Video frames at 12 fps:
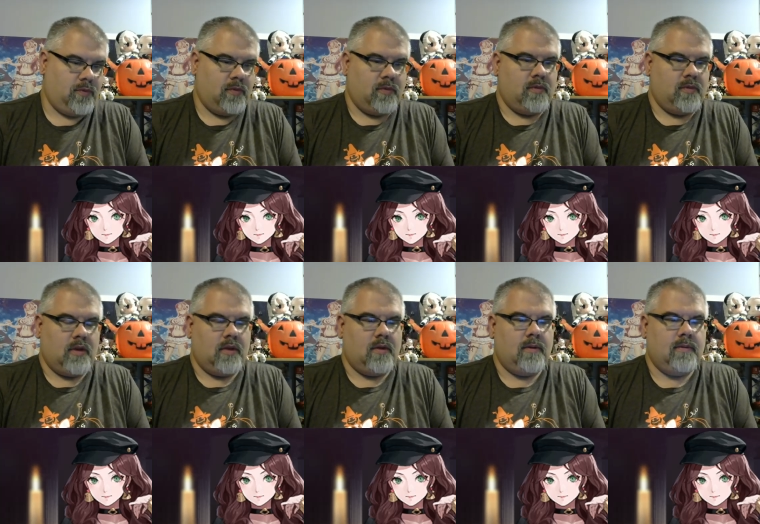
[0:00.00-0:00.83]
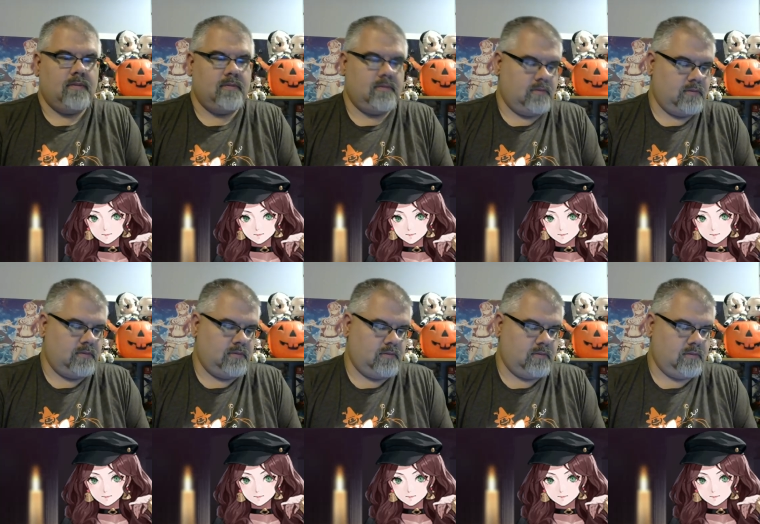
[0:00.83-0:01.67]

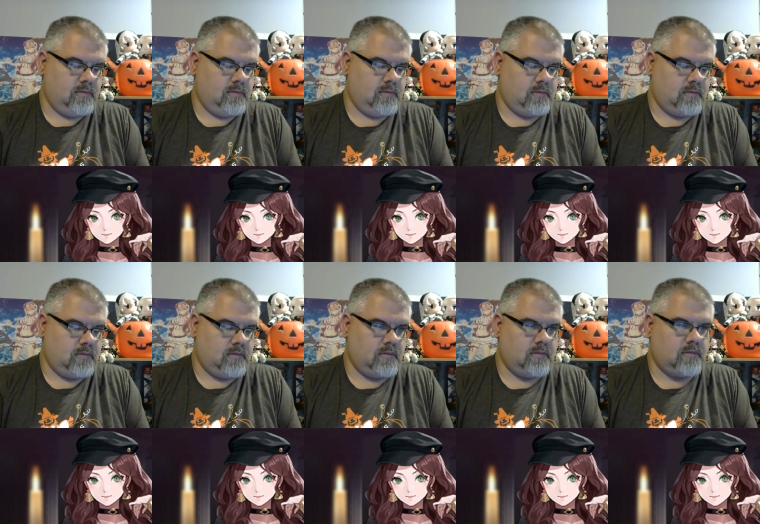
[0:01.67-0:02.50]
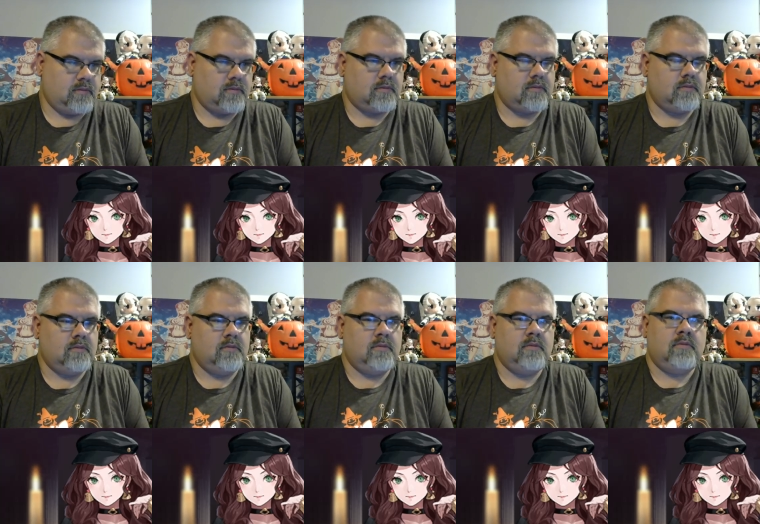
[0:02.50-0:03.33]

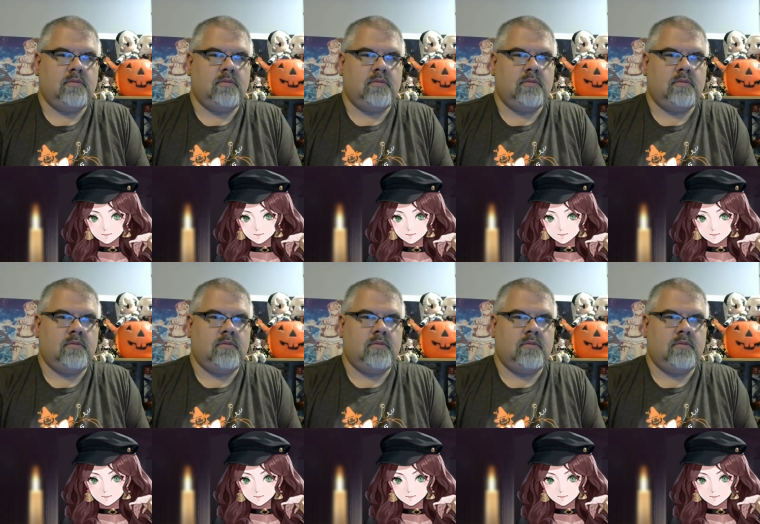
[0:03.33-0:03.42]
(no one is talking)